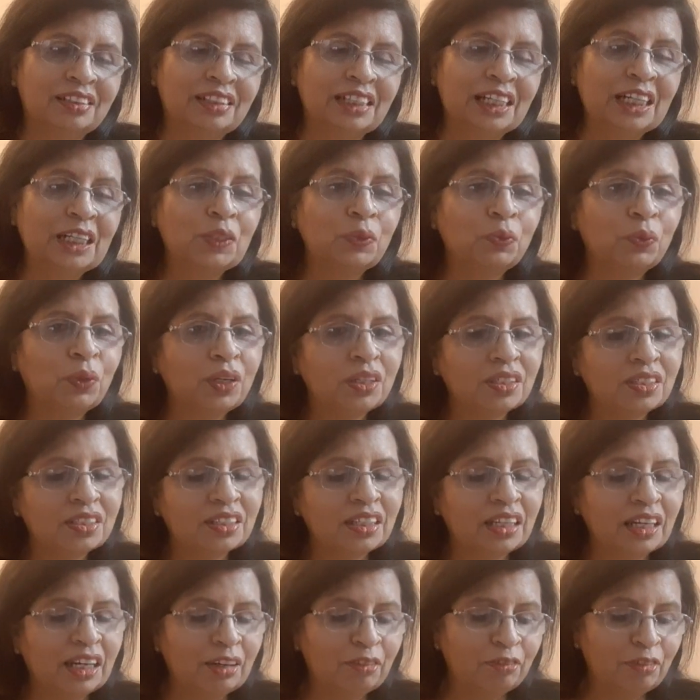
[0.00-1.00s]
it was
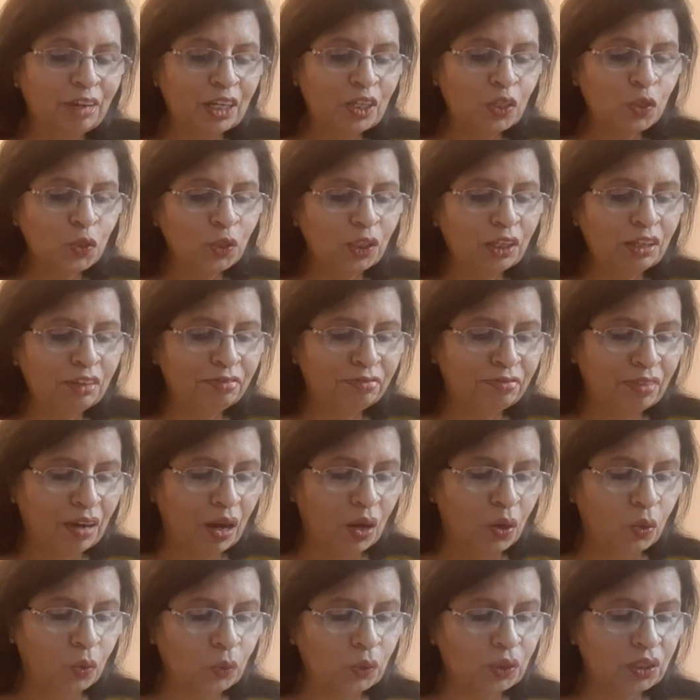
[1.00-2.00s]
eventually
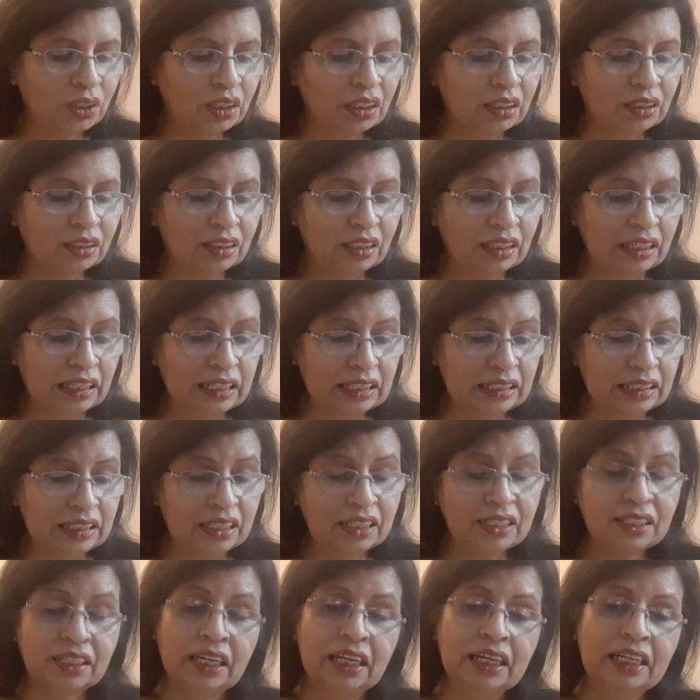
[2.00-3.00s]
found that in
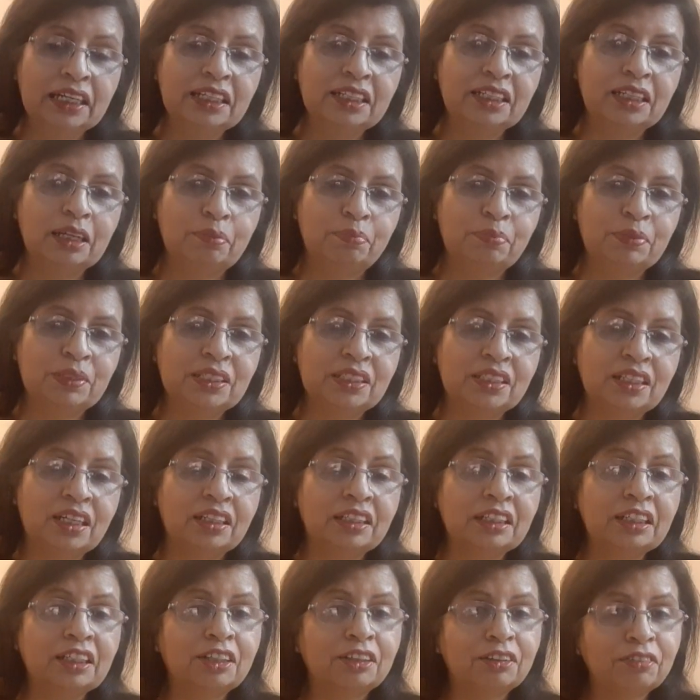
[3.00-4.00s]
this in-depth
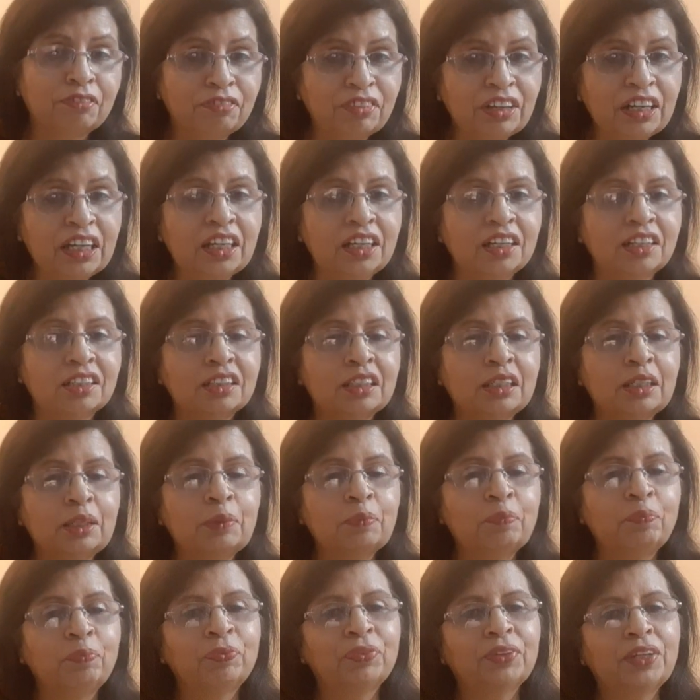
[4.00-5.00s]
study revealed
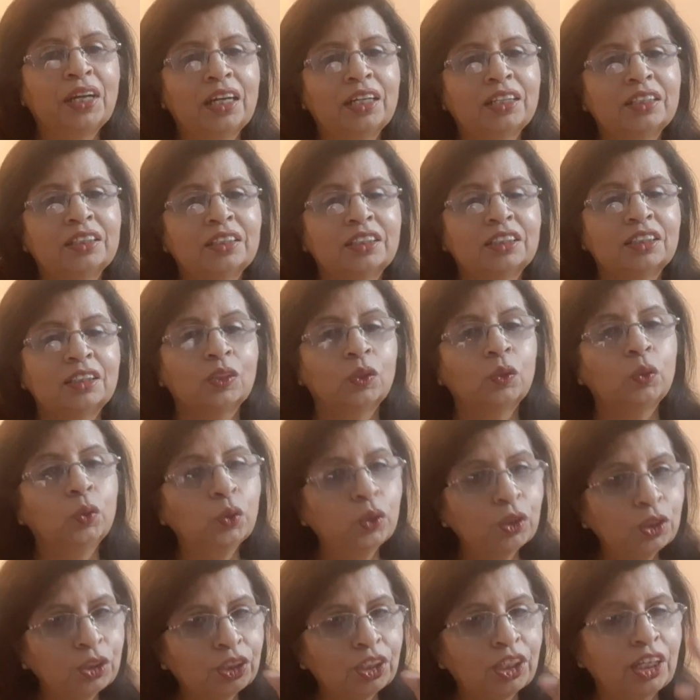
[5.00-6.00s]
that
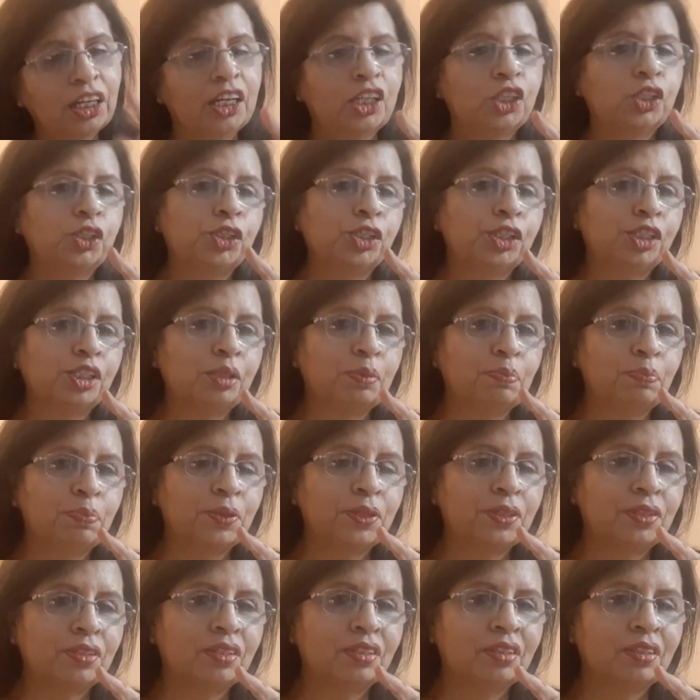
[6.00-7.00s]
good
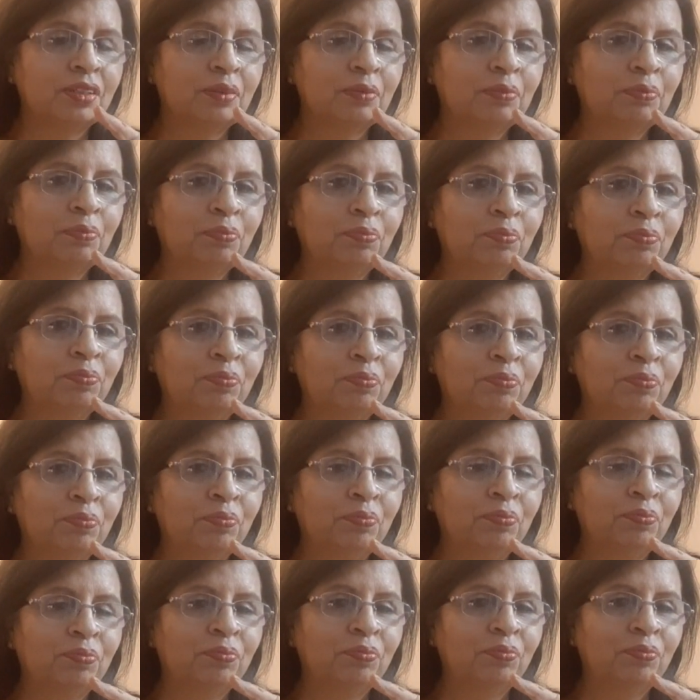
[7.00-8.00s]
relationships
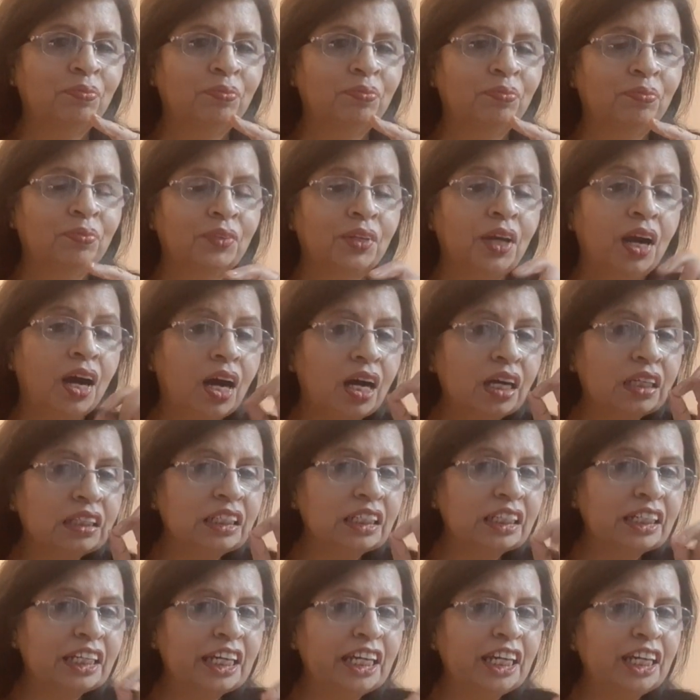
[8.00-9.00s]
are
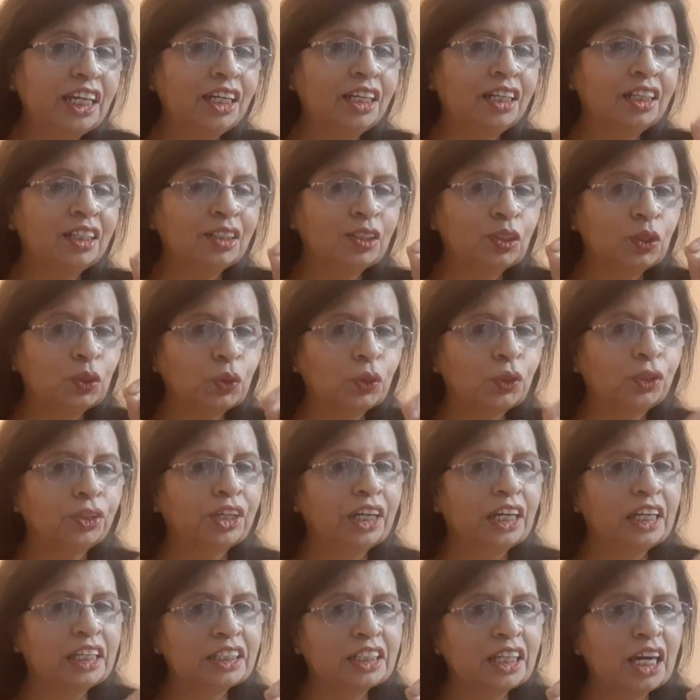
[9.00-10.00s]
the key to
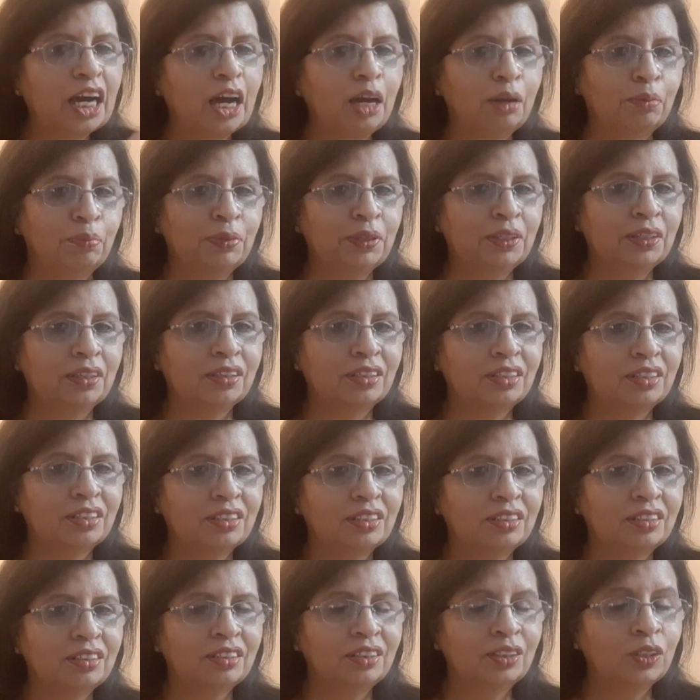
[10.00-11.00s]
great
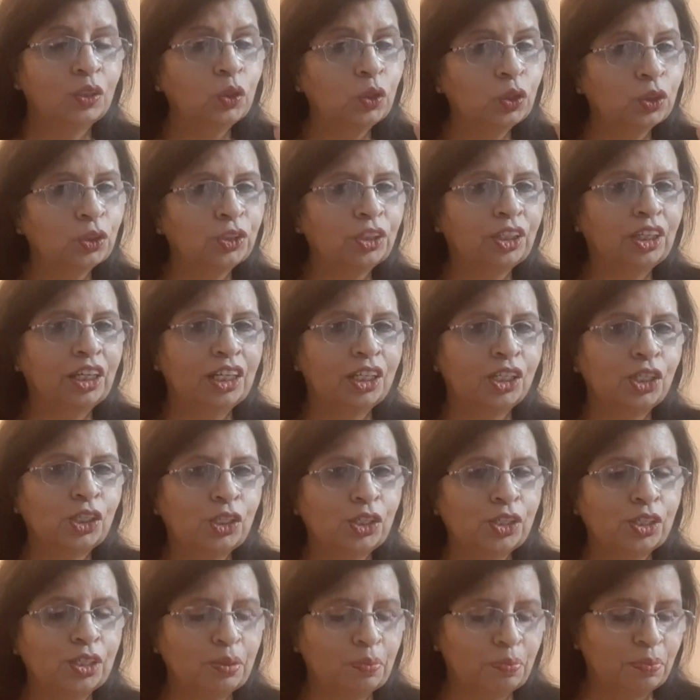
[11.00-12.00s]
happiness. Good
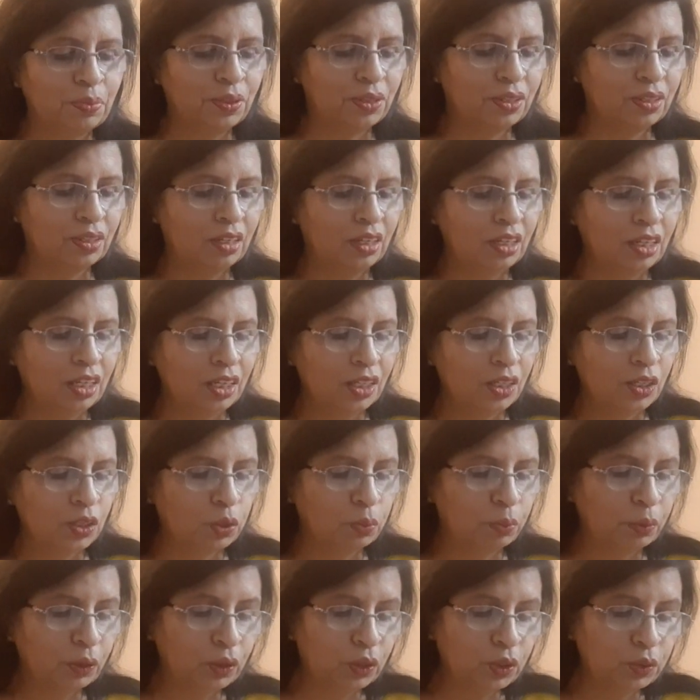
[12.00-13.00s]
relationships. So
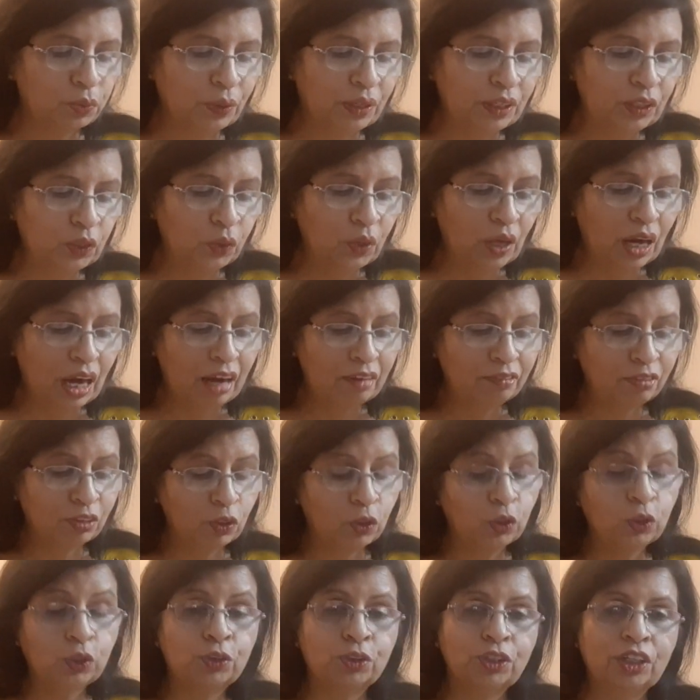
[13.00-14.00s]
because when you have a
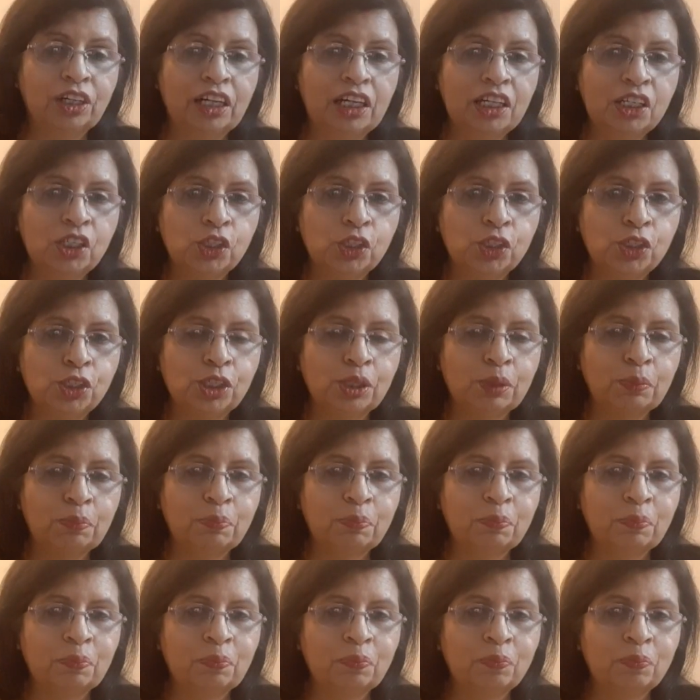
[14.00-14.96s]
good relationship,